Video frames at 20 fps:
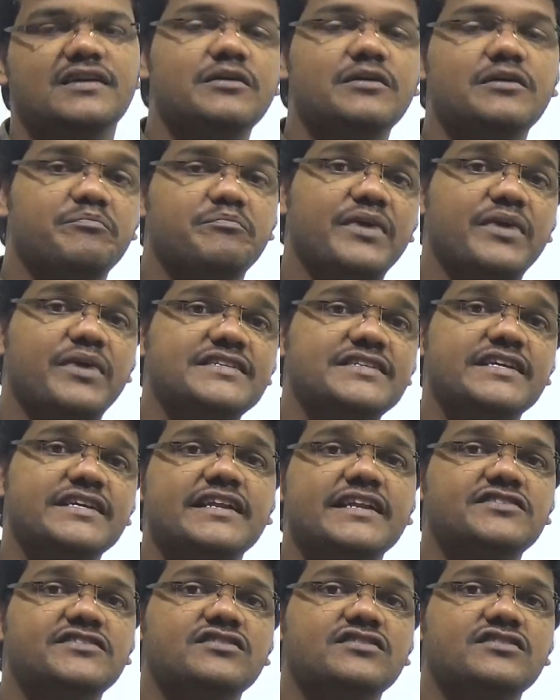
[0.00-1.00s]
Basic
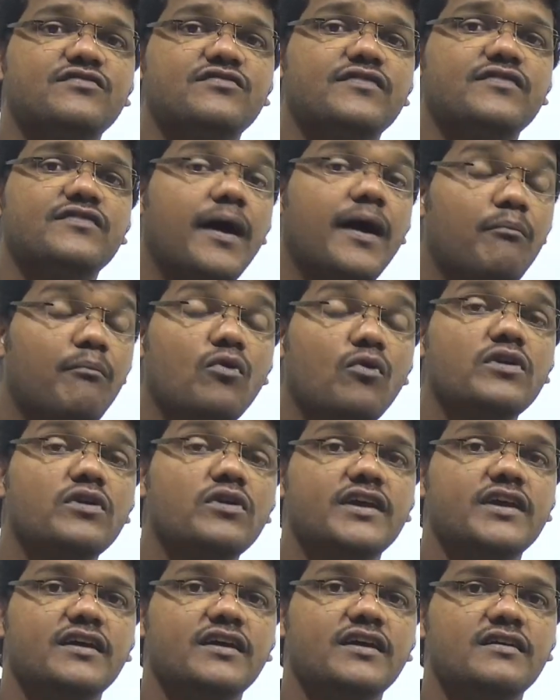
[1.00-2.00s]
nature of
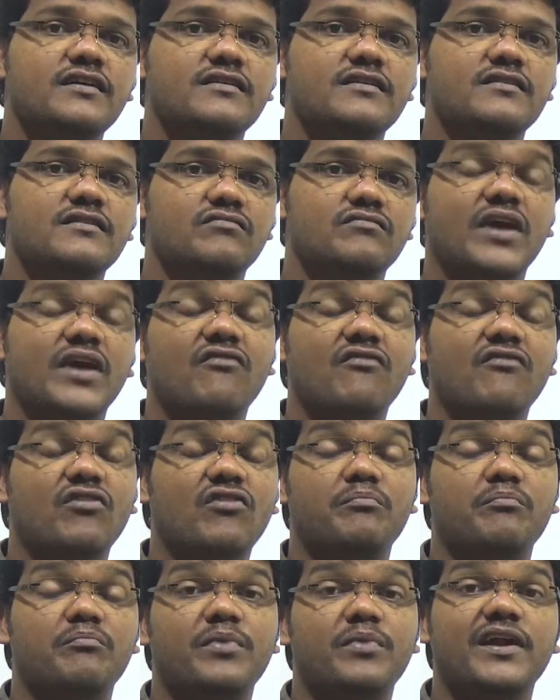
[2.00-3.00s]
ammonia. We have
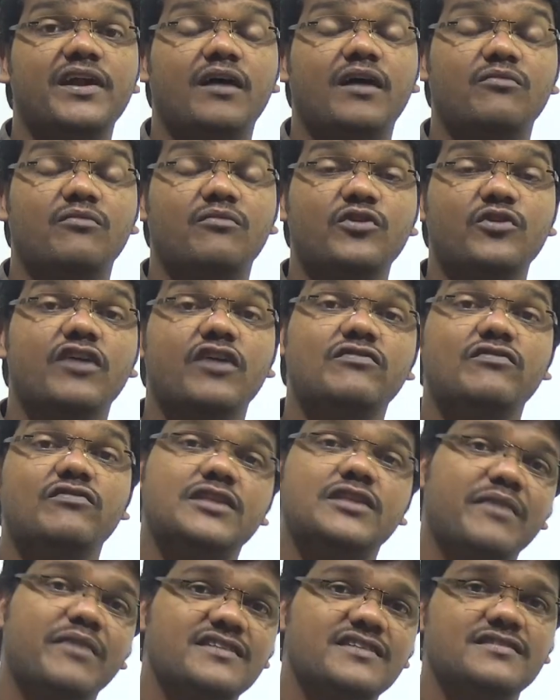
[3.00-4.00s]
compared ammonia with
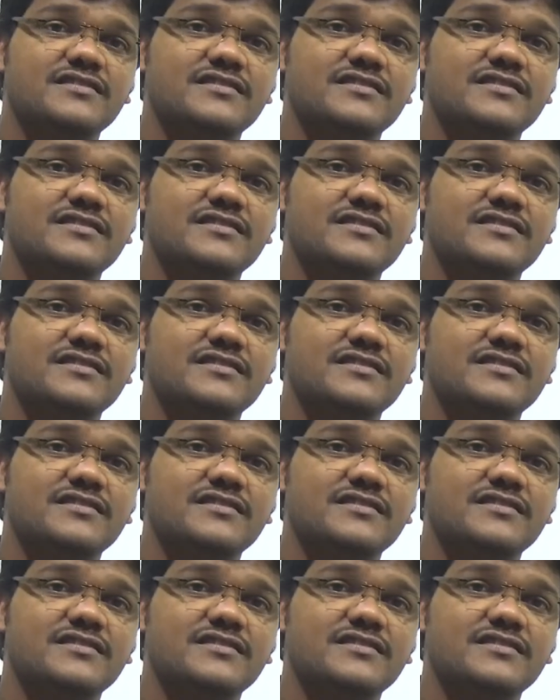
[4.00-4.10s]
amines.